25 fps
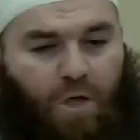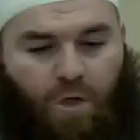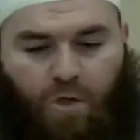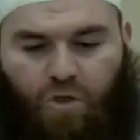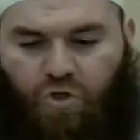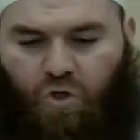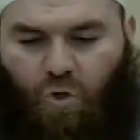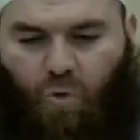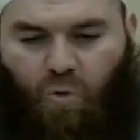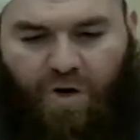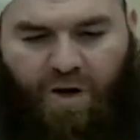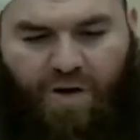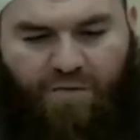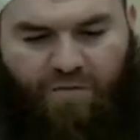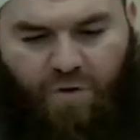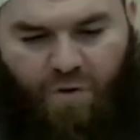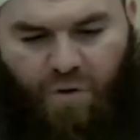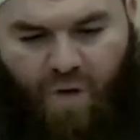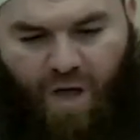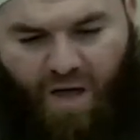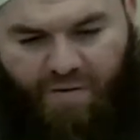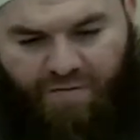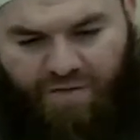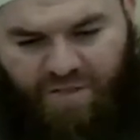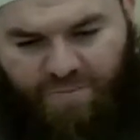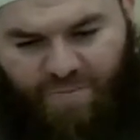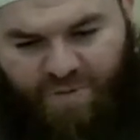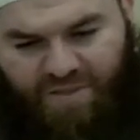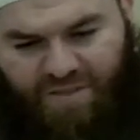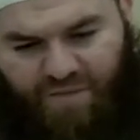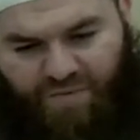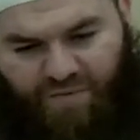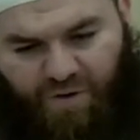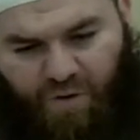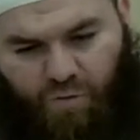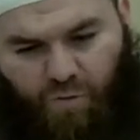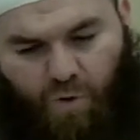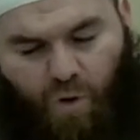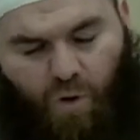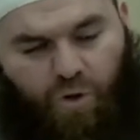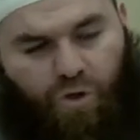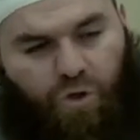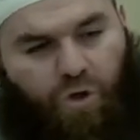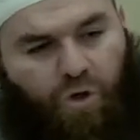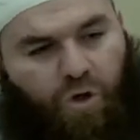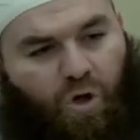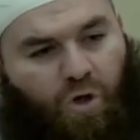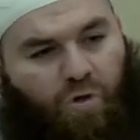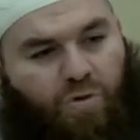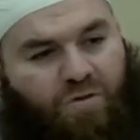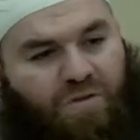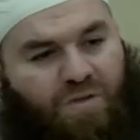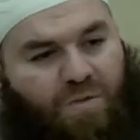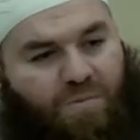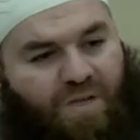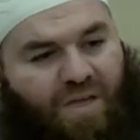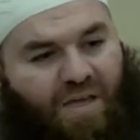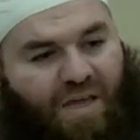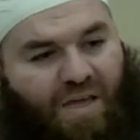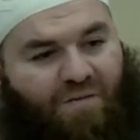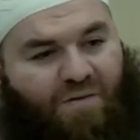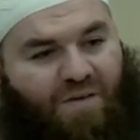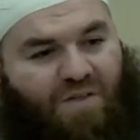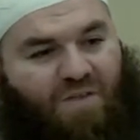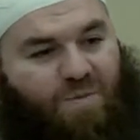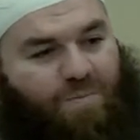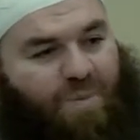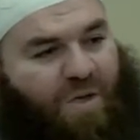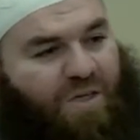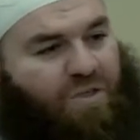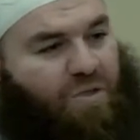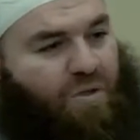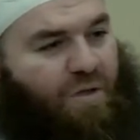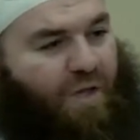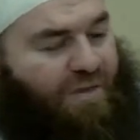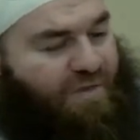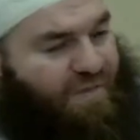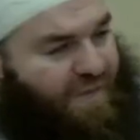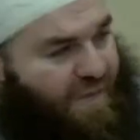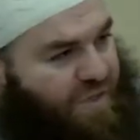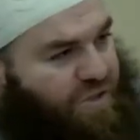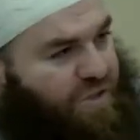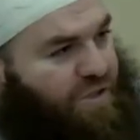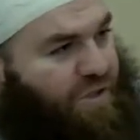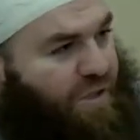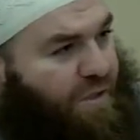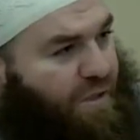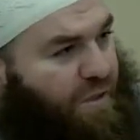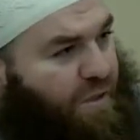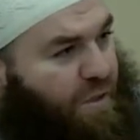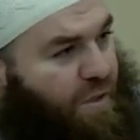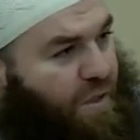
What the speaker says: So whenever you have a specific role, you're going to be given special attention.